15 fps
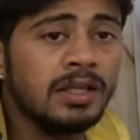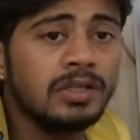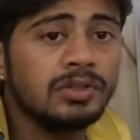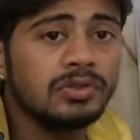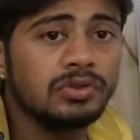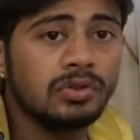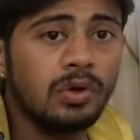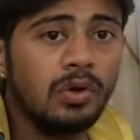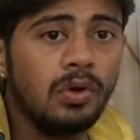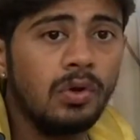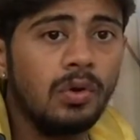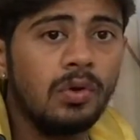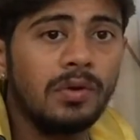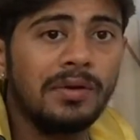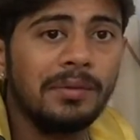
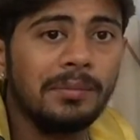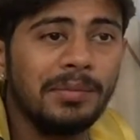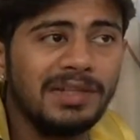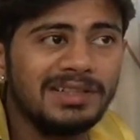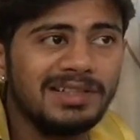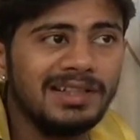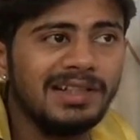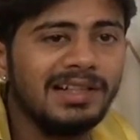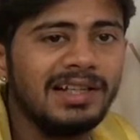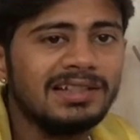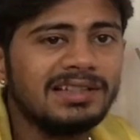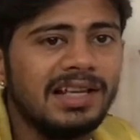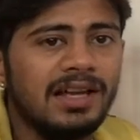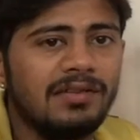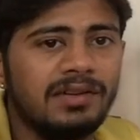So basically,
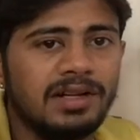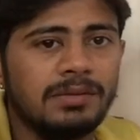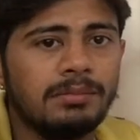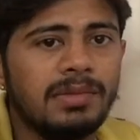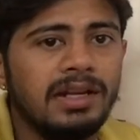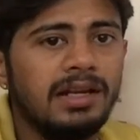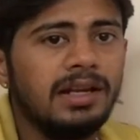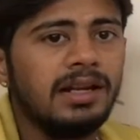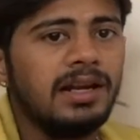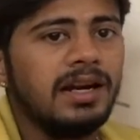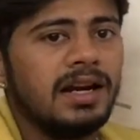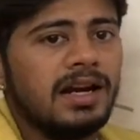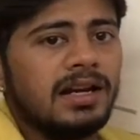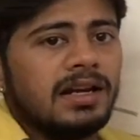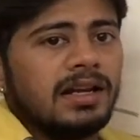let's say I have a dumbbell
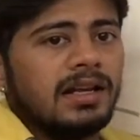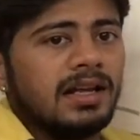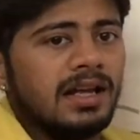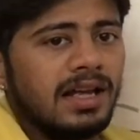and